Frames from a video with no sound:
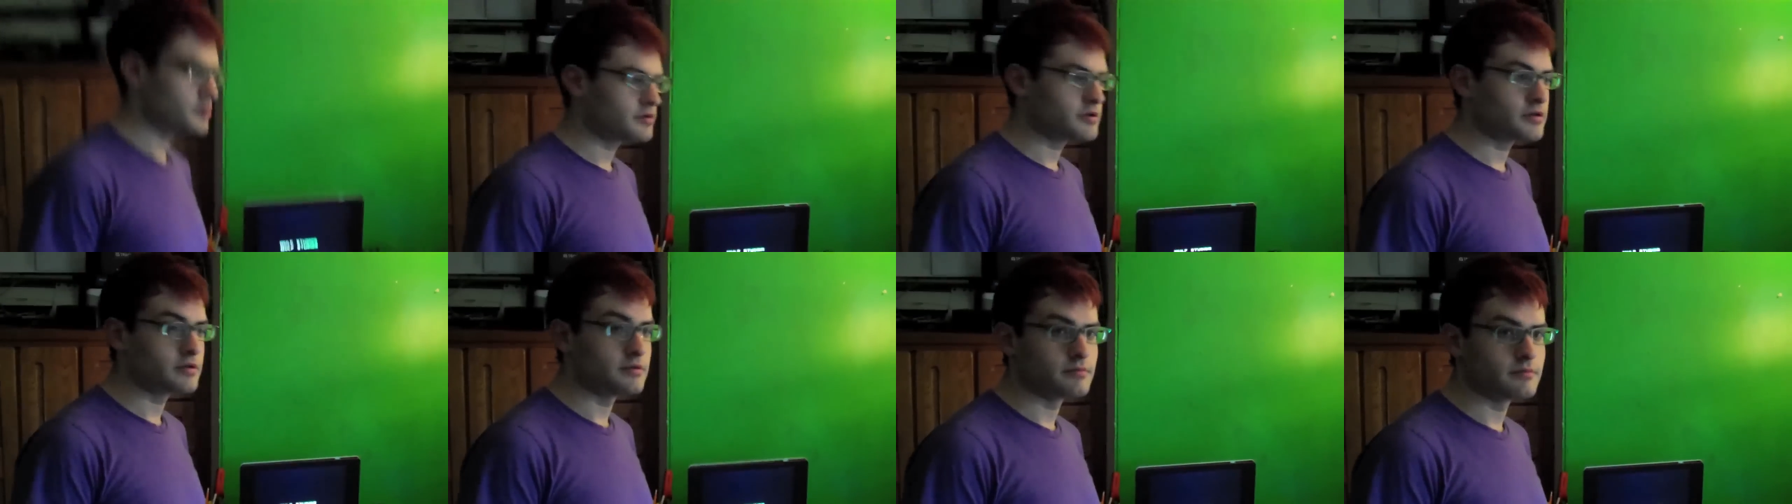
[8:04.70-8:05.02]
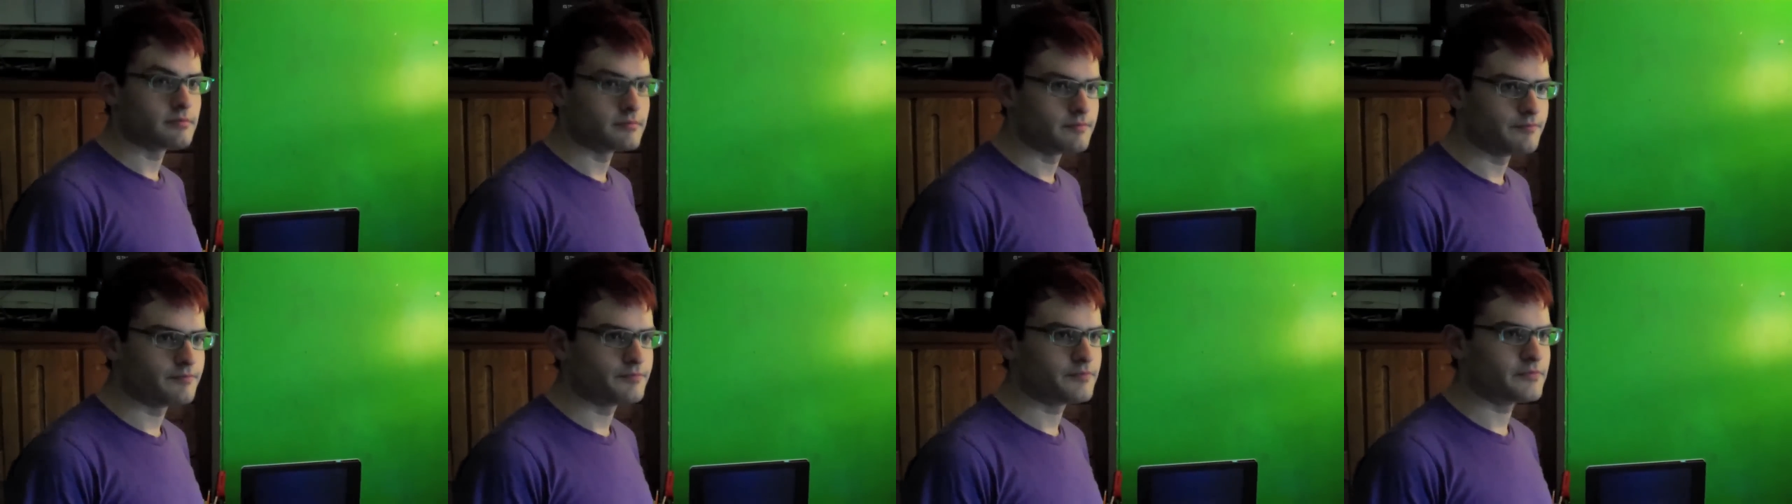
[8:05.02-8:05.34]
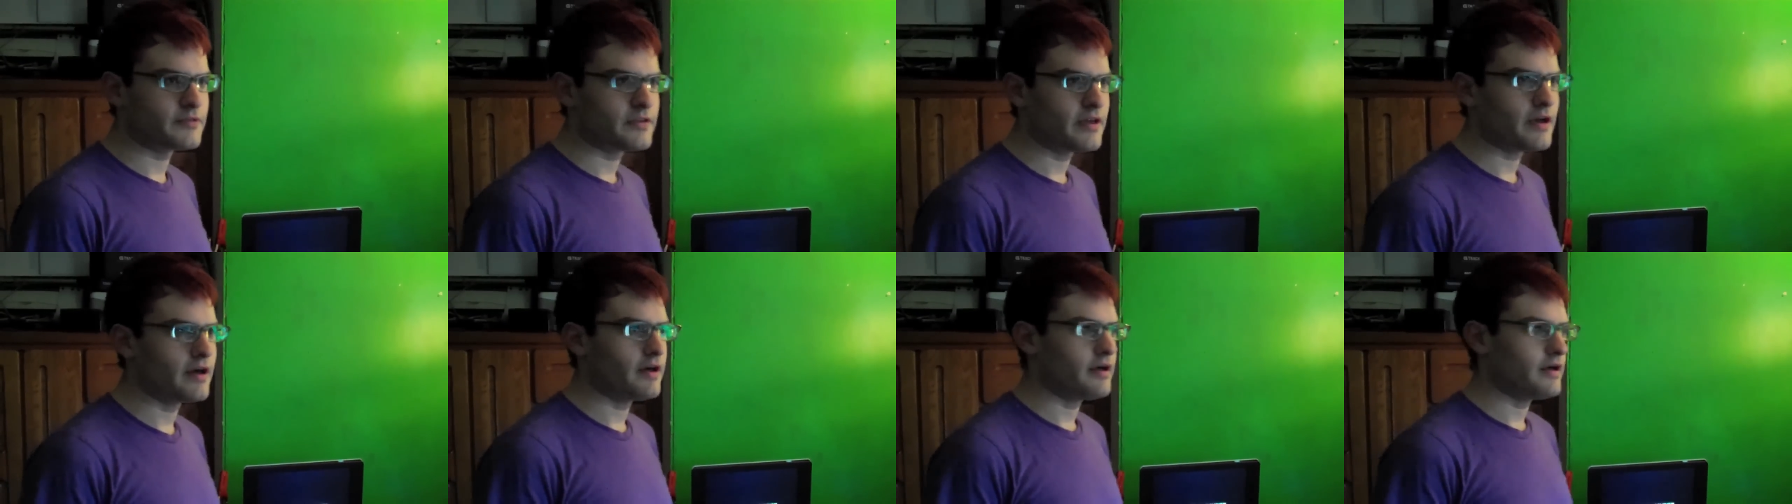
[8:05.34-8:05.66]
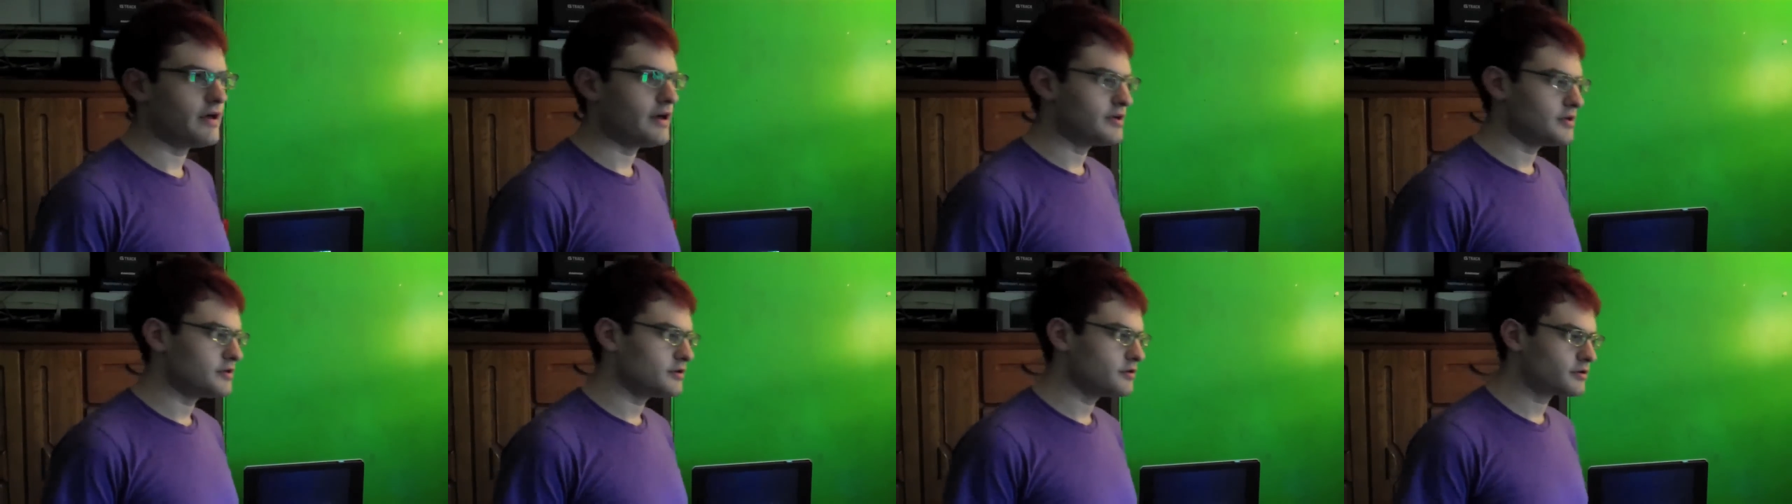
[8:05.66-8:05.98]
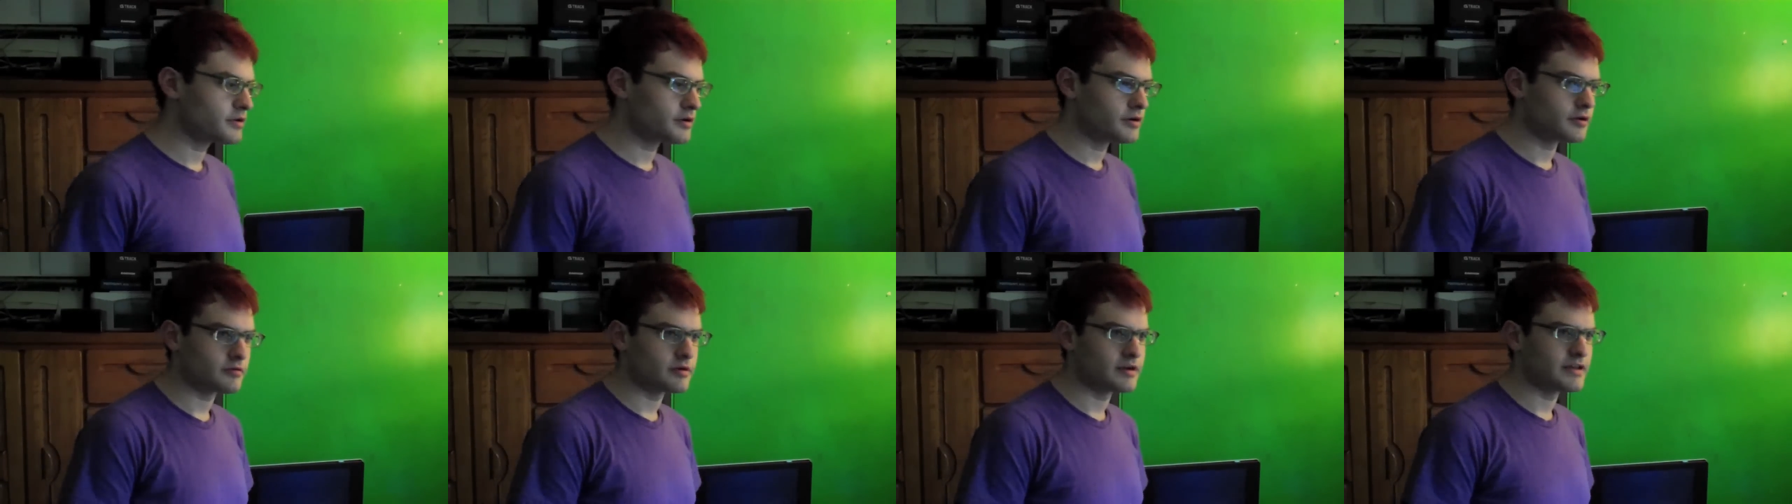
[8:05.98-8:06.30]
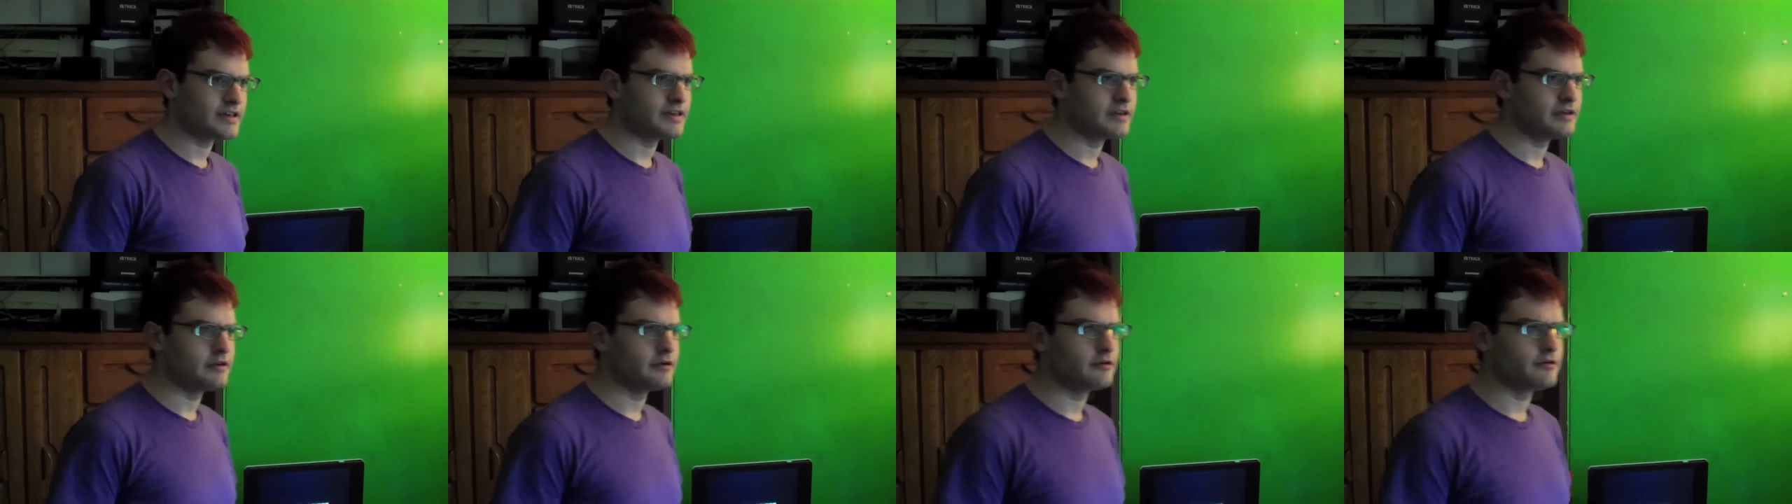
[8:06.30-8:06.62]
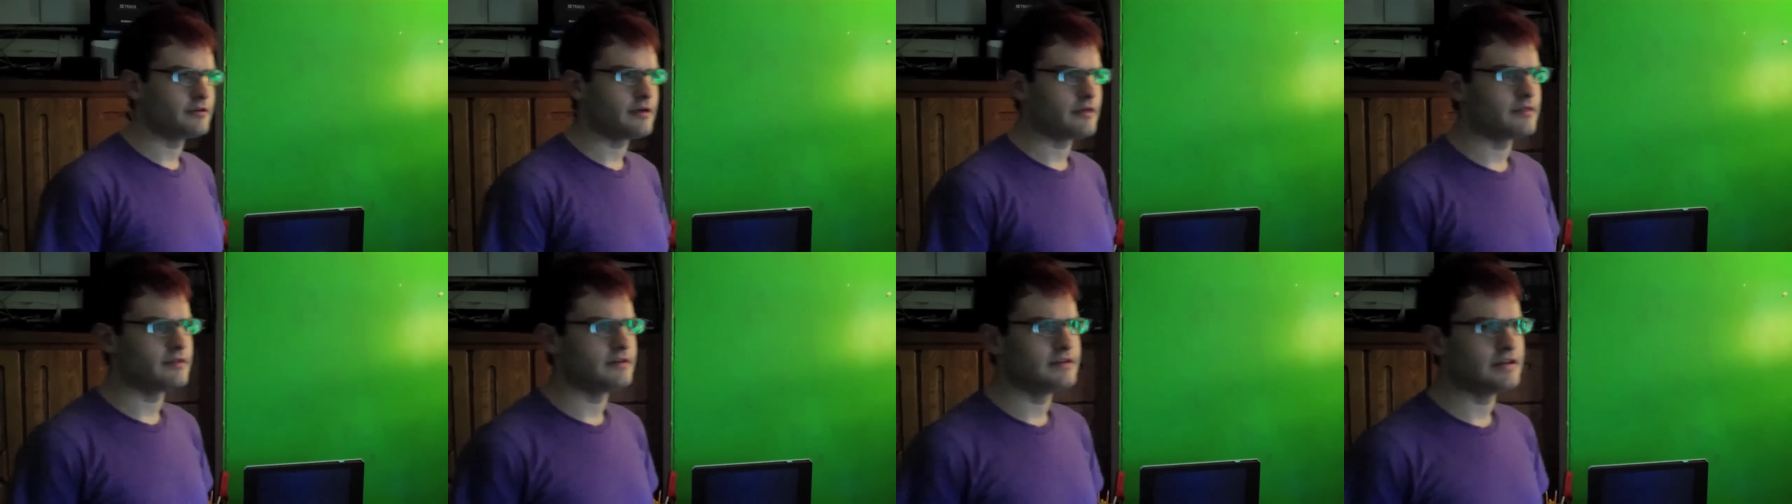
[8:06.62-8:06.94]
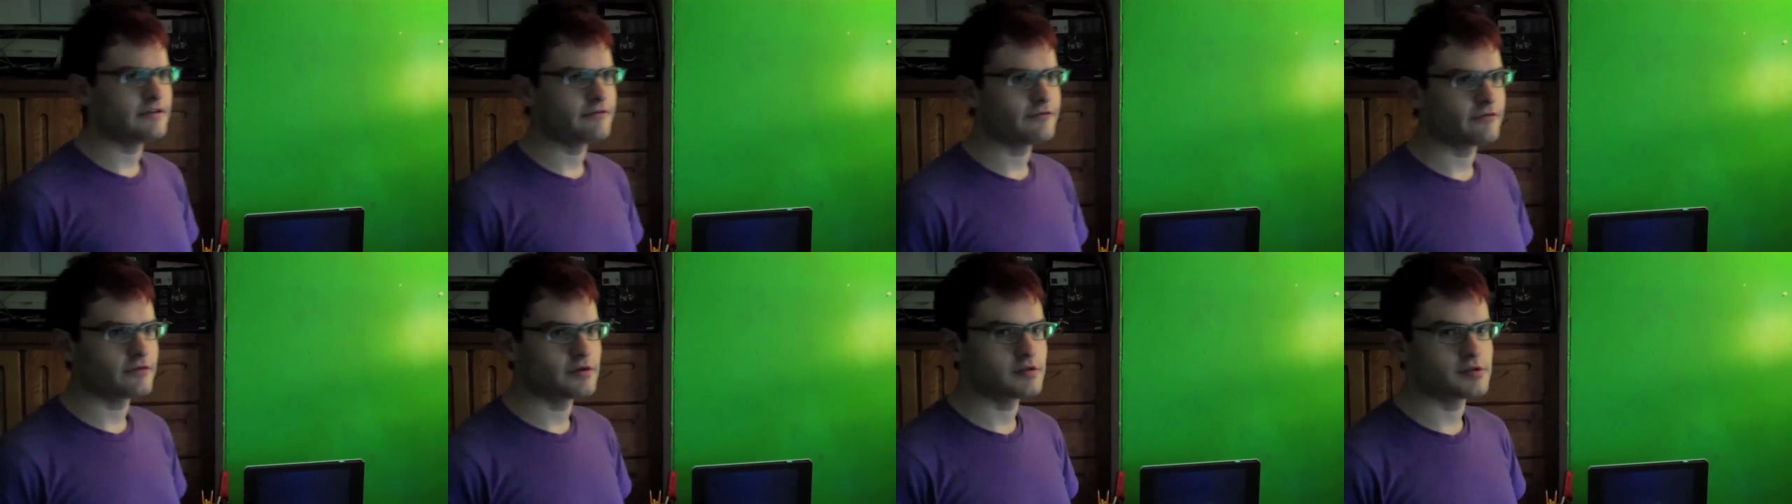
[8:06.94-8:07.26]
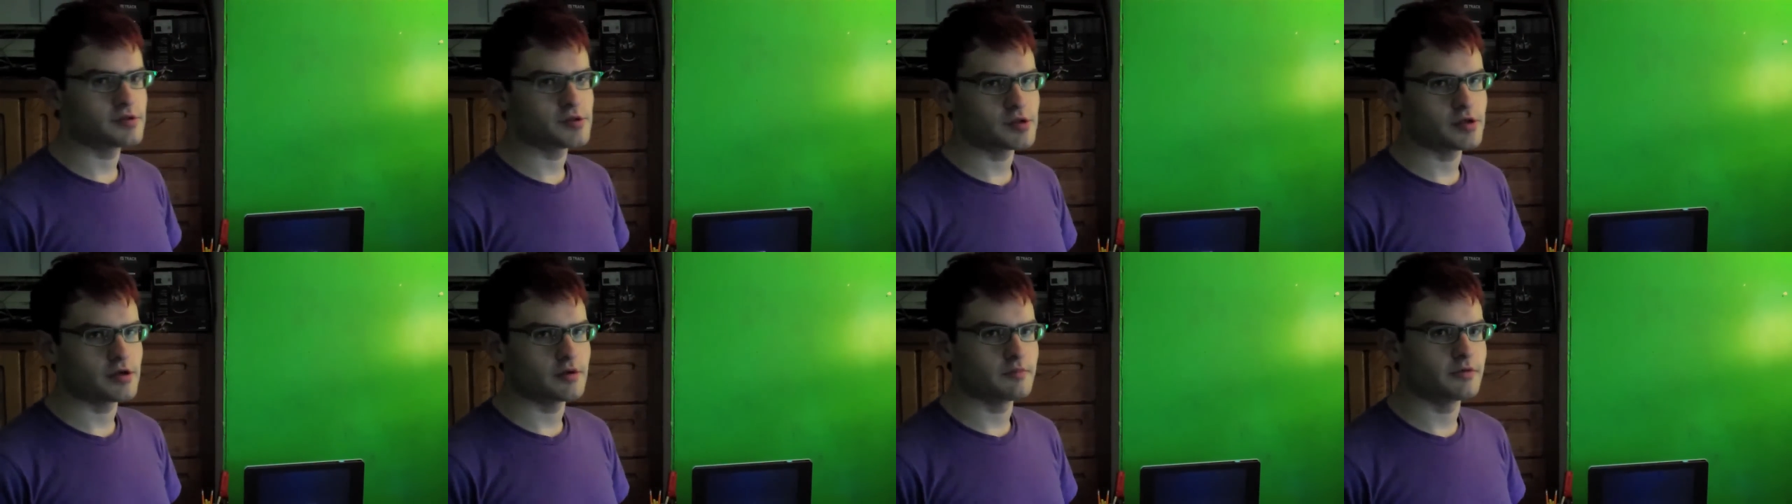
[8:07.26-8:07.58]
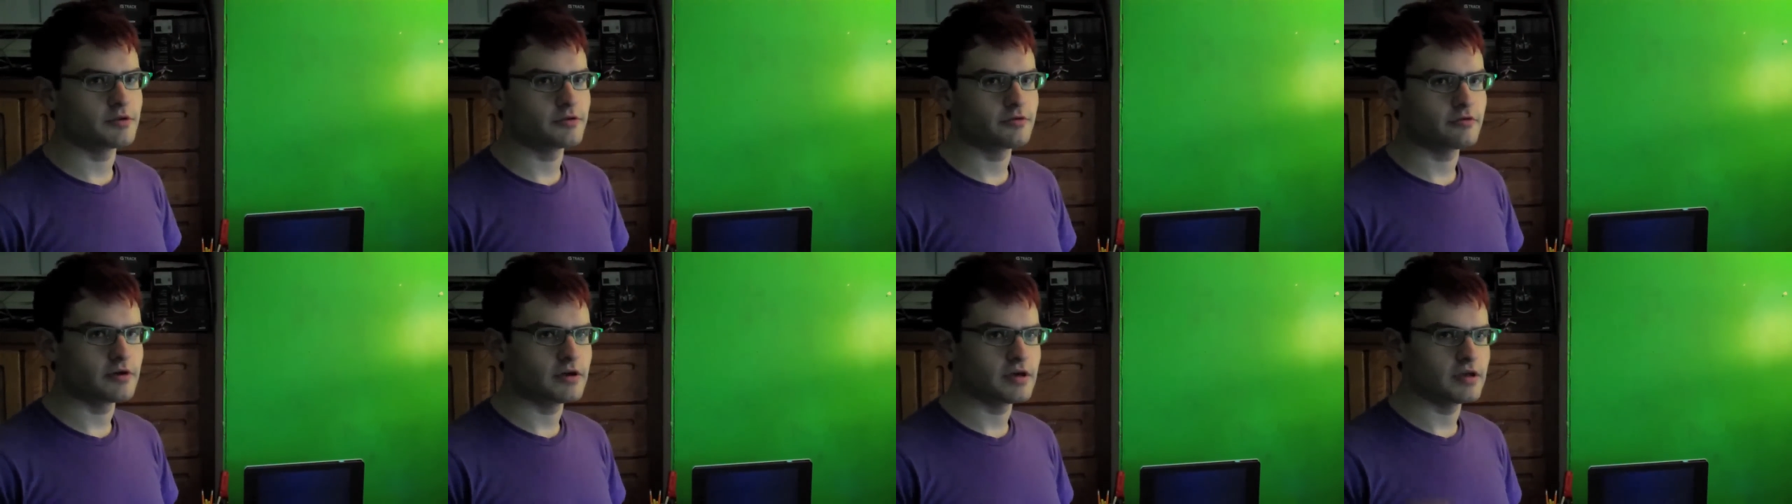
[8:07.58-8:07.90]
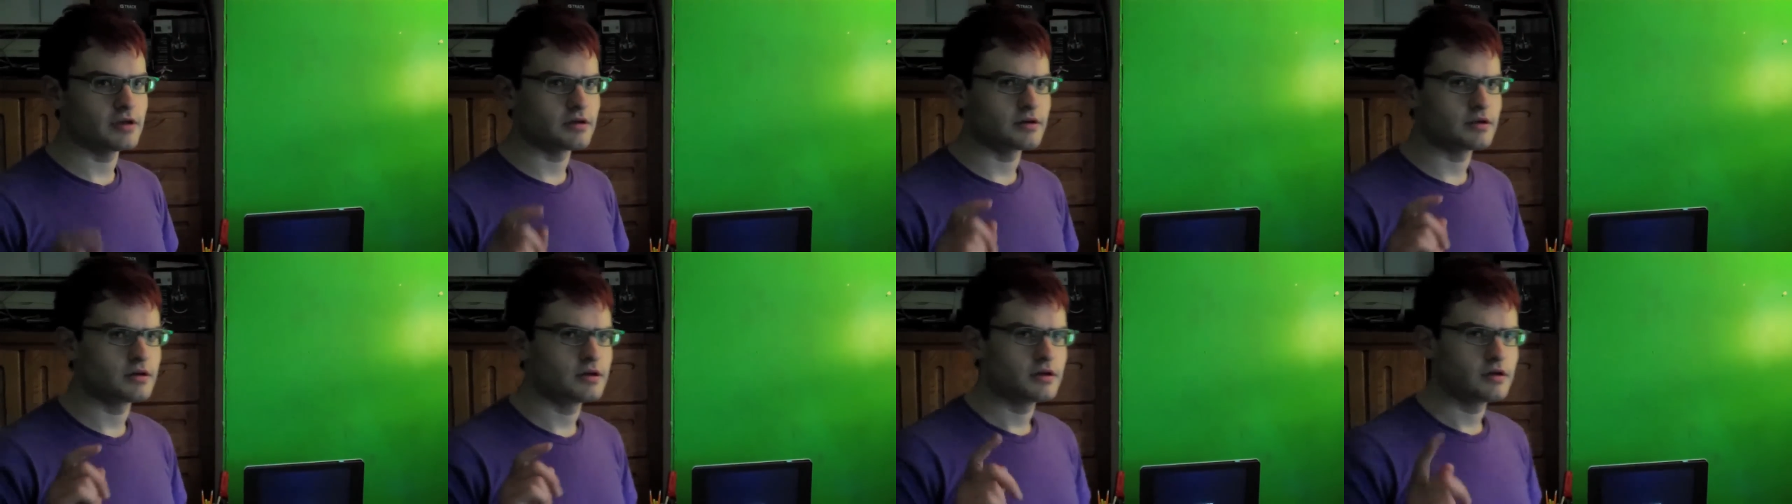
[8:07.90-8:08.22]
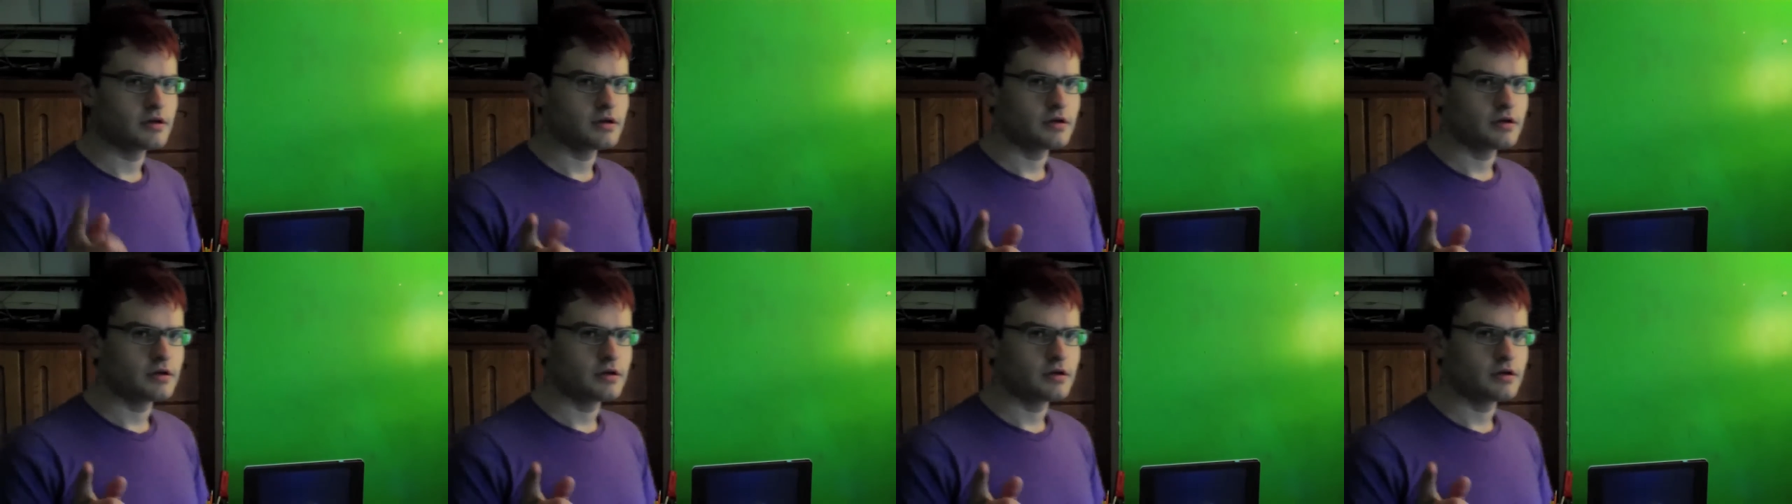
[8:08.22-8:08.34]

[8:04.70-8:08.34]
you can tell, you can already hear that the difference between